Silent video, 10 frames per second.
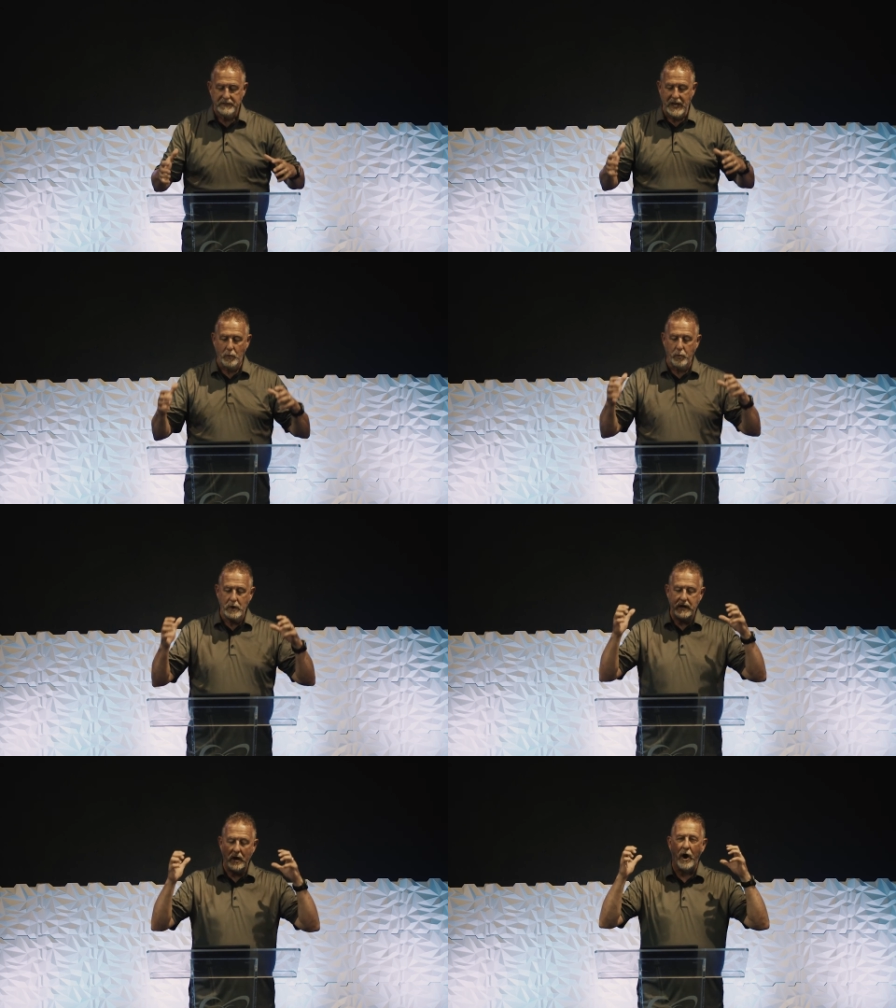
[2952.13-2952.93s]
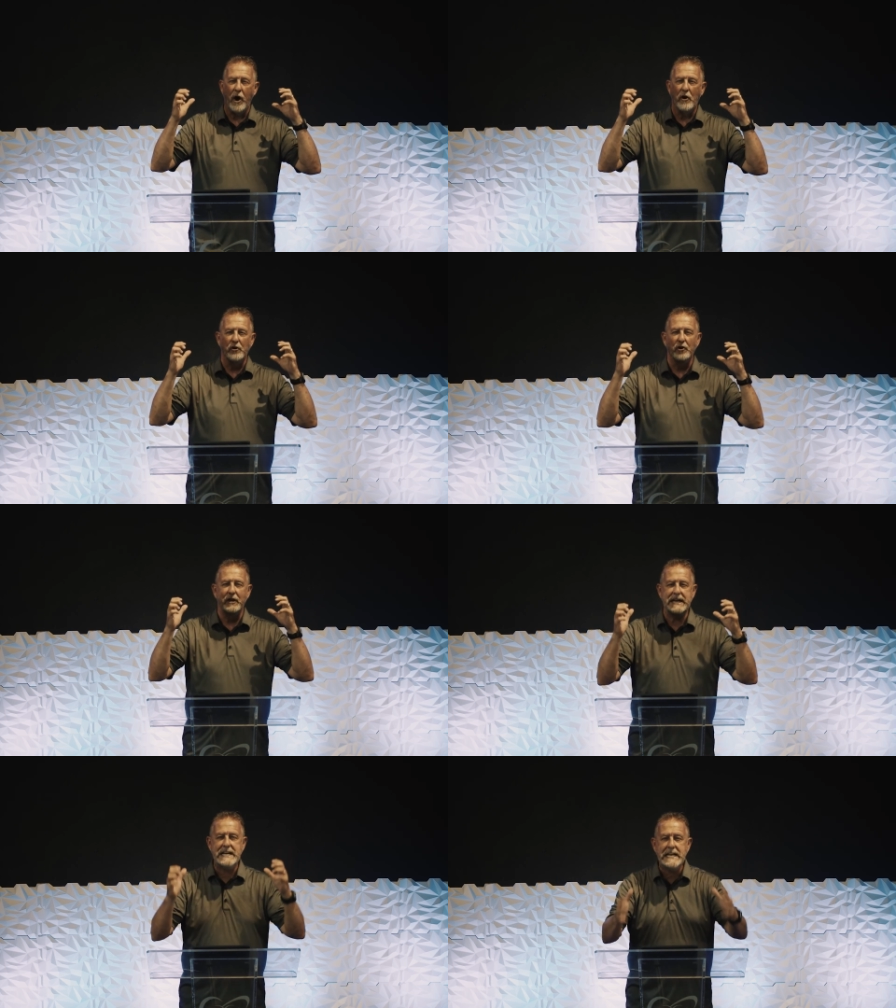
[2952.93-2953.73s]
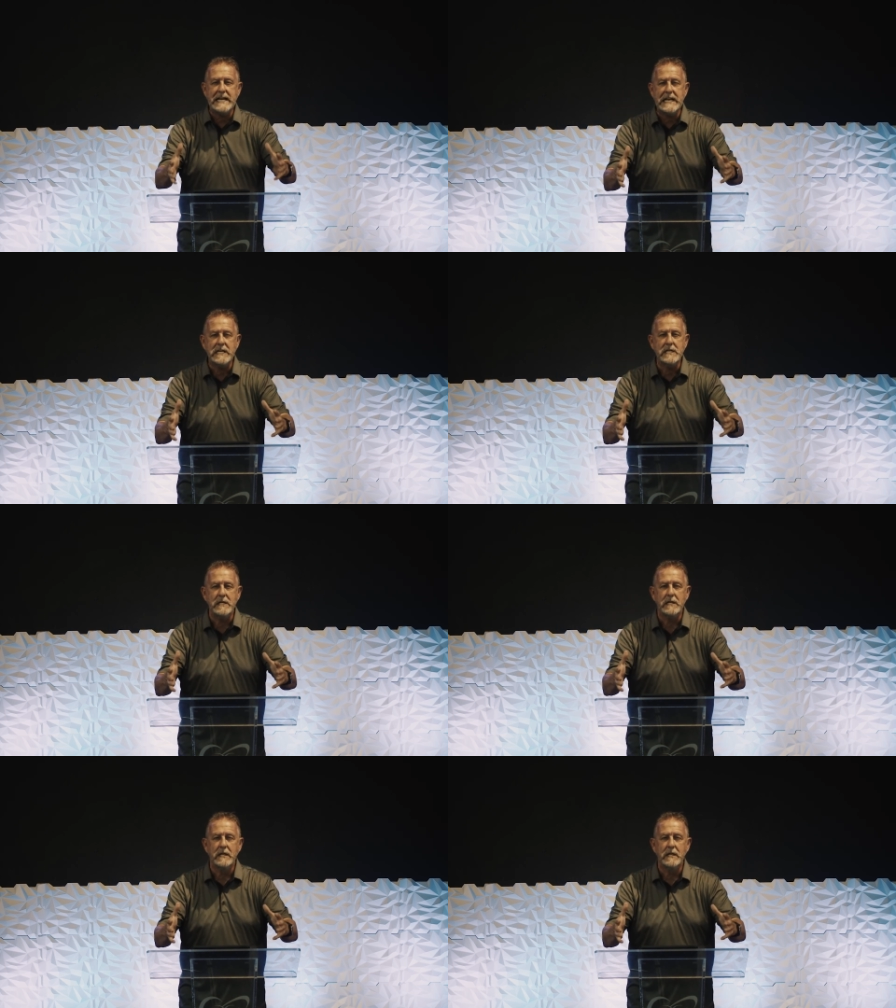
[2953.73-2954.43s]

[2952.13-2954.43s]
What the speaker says: that we are leaning,